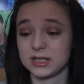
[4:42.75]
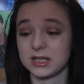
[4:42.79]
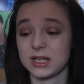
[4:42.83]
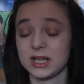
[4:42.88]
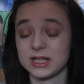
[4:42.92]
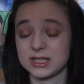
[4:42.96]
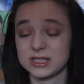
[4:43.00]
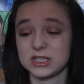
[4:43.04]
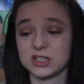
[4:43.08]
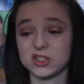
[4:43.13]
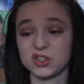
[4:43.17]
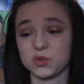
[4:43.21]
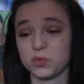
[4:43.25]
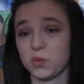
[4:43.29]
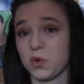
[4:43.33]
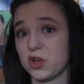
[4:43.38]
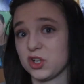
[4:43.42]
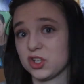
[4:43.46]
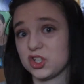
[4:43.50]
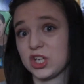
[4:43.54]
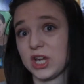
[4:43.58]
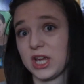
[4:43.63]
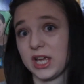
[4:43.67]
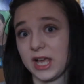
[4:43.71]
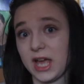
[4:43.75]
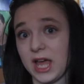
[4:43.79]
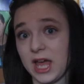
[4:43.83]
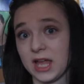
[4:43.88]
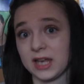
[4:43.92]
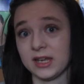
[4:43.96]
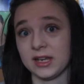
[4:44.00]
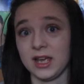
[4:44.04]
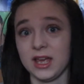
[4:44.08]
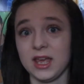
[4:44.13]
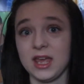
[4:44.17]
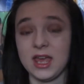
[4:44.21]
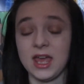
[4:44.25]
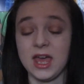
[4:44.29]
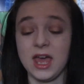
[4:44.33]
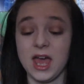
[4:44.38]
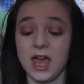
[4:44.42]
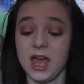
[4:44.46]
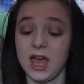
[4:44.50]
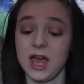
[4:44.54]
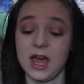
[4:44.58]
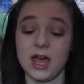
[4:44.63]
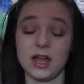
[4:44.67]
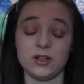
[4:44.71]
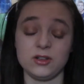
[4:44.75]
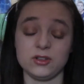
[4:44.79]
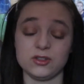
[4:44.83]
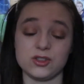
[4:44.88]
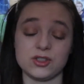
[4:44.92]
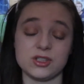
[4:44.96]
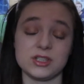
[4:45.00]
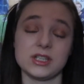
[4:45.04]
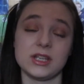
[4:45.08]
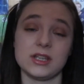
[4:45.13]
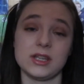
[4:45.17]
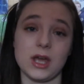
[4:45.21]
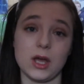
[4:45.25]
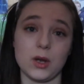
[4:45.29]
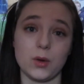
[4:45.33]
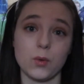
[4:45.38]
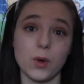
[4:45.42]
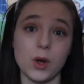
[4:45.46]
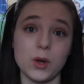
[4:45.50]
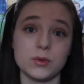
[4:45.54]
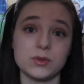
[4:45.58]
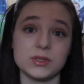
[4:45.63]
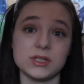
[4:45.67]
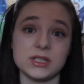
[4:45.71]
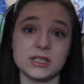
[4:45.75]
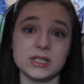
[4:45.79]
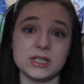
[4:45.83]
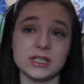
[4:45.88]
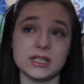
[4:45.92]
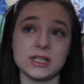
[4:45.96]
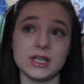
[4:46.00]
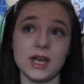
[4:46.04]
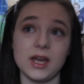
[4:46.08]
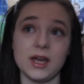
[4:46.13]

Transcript: let's just watch it again, and I'll just sit there quoting it.